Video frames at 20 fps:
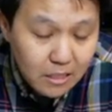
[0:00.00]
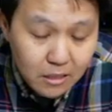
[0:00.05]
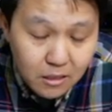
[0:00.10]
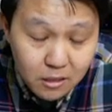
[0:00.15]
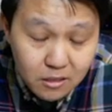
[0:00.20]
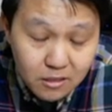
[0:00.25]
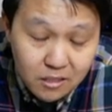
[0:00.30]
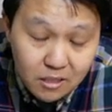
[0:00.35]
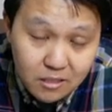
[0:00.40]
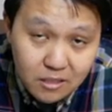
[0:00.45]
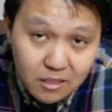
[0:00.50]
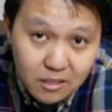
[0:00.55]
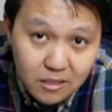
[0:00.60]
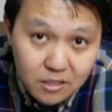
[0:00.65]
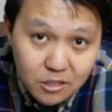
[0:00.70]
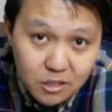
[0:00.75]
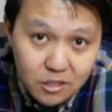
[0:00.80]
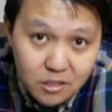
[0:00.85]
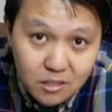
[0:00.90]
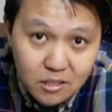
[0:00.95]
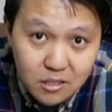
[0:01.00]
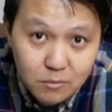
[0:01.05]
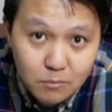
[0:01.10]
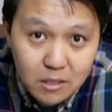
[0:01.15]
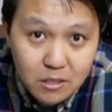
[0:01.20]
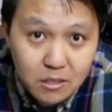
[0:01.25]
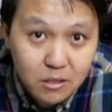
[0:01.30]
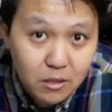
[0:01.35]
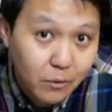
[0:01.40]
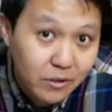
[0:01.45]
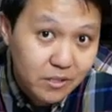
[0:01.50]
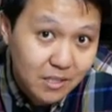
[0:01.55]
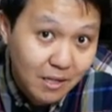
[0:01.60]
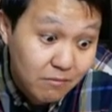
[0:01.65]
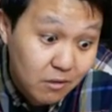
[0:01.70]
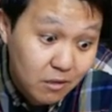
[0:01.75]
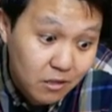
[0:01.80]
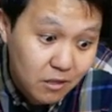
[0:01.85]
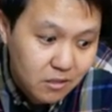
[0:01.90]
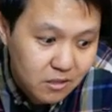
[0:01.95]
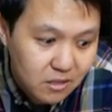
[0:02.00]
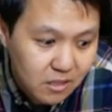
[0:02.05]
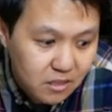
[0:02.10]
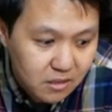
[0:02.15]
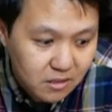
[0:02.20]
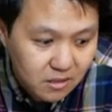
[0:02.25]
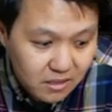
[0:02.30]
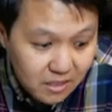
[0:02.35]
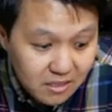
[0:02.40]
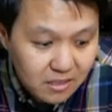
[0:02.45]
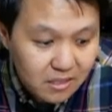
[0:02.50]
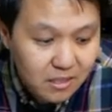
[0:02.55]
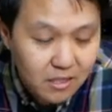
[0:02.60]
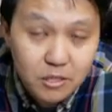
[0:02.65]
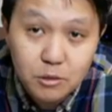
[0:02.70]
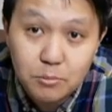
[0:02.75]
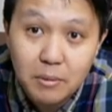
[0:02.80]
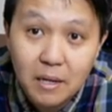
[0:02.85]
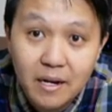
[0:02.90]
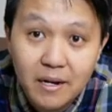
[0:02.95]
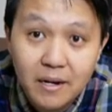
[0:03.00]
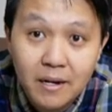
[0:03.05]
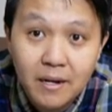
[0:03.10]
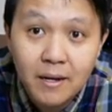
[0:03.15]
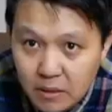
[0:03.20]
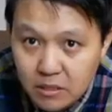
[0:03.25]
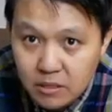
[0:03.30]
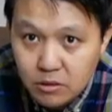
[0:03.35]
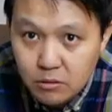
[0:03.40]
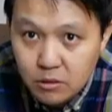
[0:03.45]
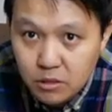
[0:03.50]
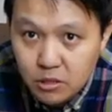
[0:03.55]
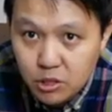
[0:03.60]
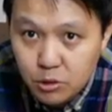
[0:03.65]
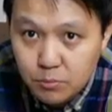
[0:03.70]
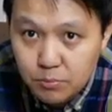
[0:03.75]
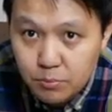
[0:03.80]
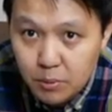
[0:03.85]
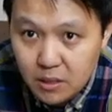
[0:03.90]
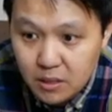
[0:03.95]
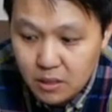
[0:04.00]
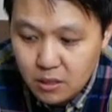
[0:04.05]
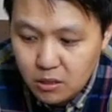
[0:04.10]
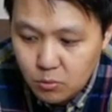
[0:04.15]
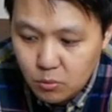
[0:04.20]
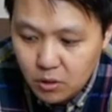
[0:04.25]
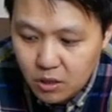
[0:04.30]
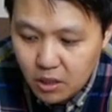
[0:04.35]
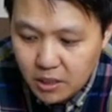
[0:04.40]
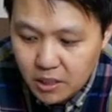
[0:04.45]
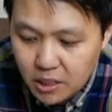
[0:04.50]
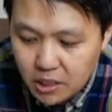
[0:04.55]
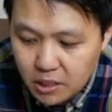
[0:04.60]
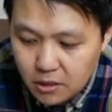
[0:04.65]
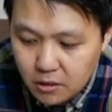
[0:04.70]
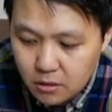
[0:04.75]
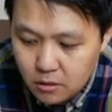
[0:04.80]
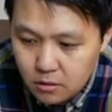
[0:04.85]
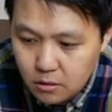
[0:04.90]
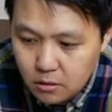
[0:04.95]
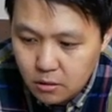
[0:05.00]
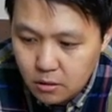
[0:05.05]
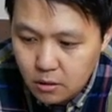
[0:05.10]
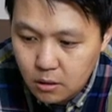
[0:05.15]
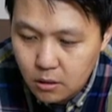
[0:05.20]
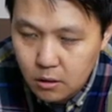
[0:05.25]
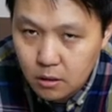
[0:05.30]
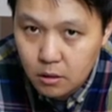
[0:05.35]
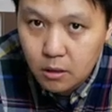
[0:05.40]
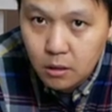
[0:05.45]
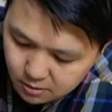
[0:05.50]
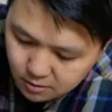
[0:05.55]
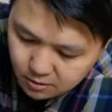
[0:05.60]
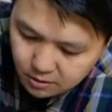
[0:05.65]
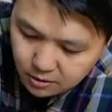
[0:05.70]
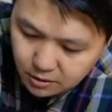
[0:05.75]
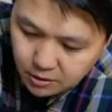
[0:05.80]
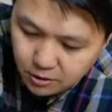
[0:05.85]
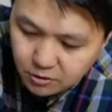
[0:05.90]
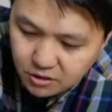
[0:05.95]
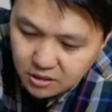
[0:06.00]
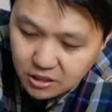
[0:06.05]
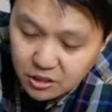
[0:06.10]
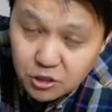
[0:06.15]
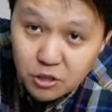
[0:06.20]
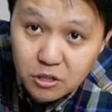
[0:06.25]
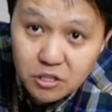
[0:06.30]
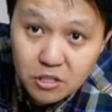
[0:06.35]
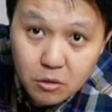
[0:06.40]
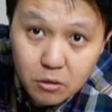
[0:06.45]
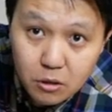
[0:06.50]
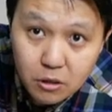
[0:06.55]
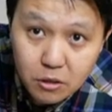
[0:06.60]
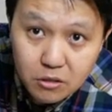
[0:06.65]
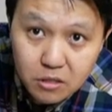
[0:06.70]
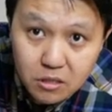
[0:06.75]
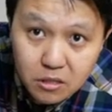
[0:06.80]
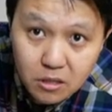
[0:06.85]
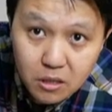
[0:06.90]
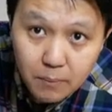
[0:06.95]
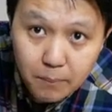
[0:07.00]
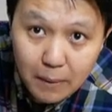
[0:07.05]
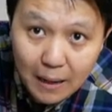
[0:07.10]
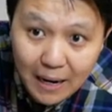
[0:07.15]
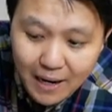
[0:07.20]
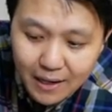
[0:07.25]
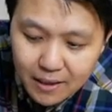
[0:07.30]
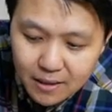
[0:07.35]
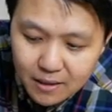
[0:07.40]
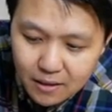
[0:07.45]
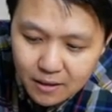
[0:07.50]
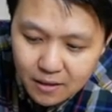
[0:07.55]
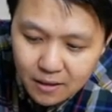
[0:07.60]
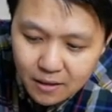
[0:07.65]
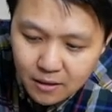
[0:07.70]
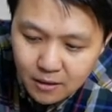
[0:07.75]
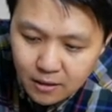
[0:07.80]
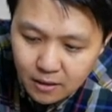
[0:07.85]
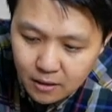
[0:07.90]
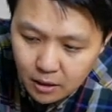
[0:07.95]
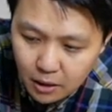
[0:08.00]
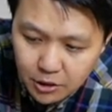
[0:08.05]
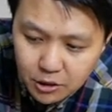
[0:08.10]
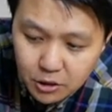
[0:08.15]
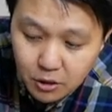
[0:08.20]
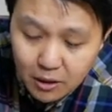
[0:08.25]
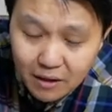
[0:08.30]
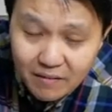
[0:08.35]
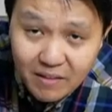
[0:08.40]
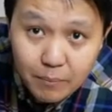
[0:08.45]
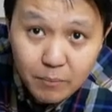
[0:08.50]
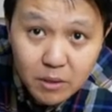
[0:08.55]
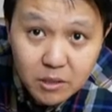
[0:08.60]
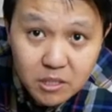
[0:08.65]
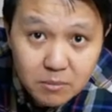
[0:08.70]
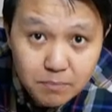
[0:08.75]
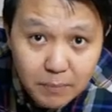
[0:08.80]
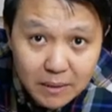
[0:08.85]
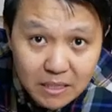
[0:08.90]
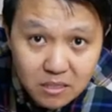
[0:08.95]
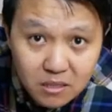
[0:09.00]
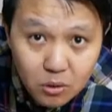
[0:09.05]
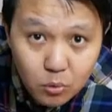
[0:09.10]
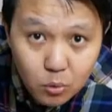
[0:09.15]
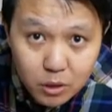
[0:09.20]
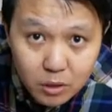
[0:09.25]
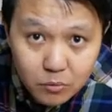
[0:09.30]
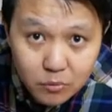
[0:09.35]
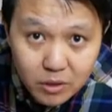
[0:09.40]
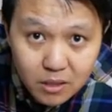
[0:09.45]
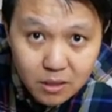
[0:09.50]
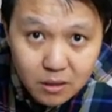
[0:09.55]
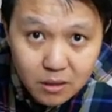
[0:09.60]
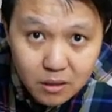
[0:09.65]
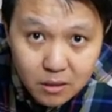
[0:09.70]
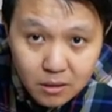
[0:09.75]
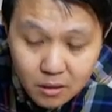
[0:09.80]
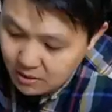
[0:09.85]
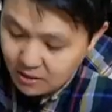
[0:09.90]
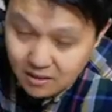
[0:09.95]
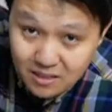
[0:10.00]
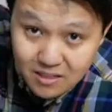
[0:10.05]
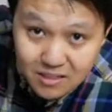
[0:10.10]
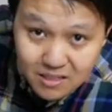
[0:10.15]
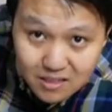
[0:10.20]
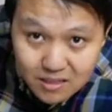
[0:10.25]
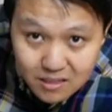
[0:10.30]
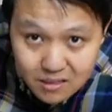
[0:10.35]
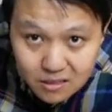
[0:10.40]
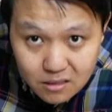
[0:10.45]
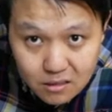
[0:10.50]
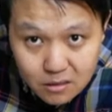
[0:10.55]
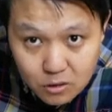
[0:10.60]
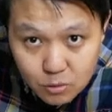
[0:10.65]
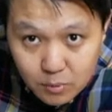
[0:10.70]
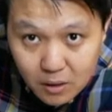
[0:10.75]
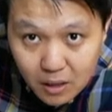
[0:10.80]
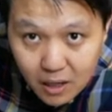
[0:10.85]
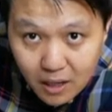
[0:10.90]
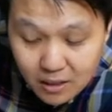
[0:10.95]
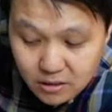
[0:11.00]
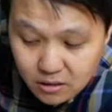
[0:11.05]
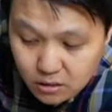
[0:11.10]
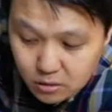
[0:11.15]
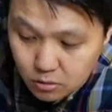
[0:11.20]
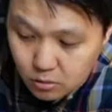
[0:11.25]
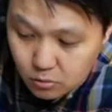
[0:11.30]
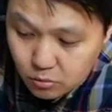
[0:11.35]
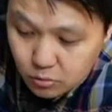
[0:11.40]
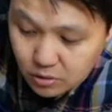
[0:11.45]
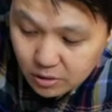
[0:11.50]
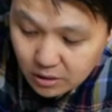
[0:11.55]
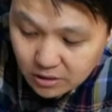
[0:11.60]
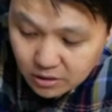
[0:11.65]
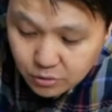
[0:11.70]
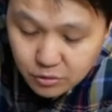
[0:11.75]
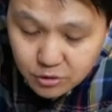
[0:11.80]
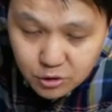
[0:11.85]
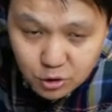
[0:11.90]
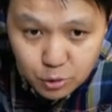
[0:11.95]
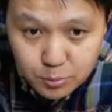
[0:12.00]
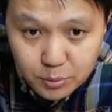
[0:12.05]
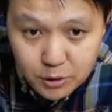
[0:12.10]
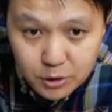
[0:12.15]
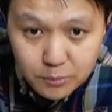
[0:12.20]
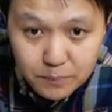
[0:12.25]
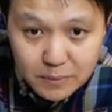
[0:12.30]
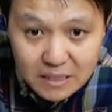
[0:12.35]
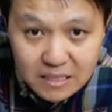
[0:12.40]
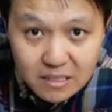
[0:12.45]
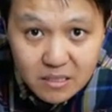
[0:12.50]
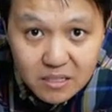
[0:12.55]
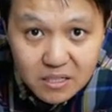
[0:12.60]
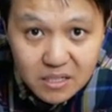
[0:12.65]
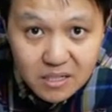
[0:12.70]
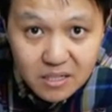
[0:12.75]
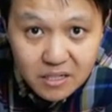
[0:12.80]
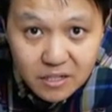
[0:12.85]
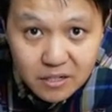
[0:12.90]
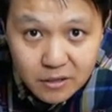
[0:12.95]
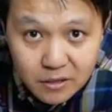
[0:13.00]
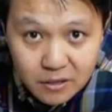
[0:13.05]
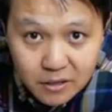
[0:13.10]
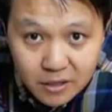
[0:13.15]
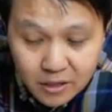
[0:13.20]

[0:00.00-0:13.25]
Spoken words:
cook 16 inches doesn't mean you always have to cook 16-inch pie. As soon as you put this one on here, since you're so close to the back, you don't have that much space to work with. And this thing gets super hot, so as soon as you put your pizzas in here